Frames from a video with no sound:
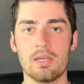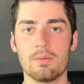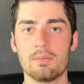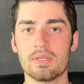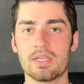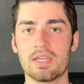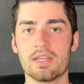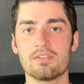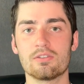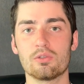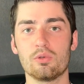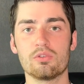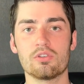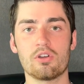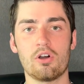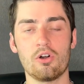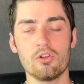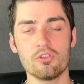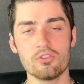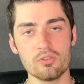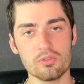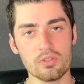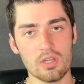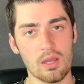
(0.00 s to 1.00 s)
because it was
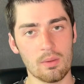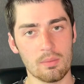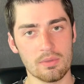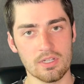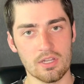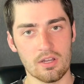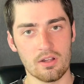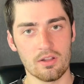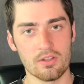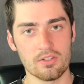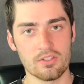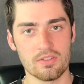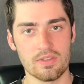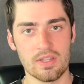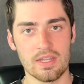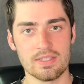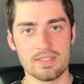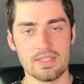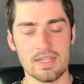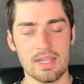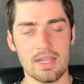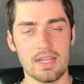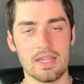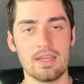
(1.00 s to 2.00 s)
also common knowledge in
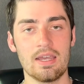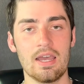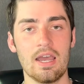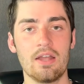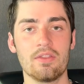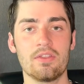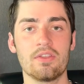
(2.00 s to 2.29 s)
that day